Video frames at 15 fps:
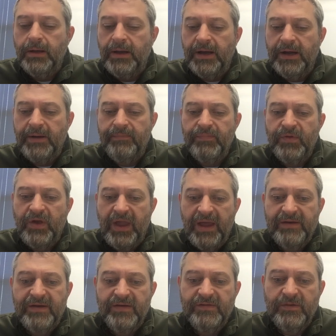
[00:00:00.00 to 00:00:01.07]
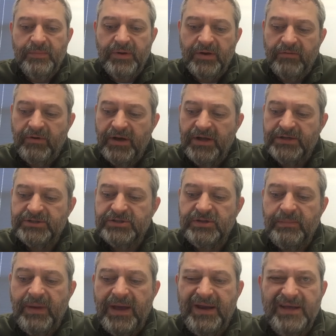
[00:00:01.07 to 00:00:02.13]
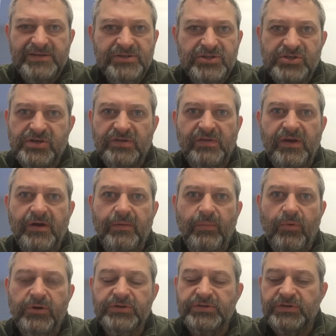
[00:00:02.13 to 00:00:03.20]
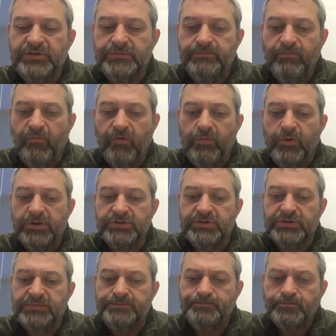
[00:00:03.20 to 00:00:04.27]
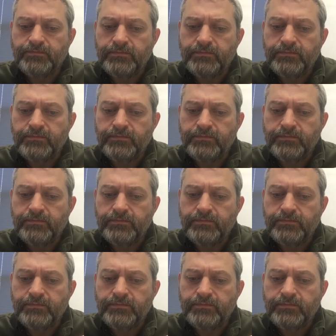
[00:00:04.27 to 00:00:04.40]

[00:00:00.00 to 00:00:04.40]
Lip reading: You can taste the pickle relish. The mayonnaise is just there for moisture.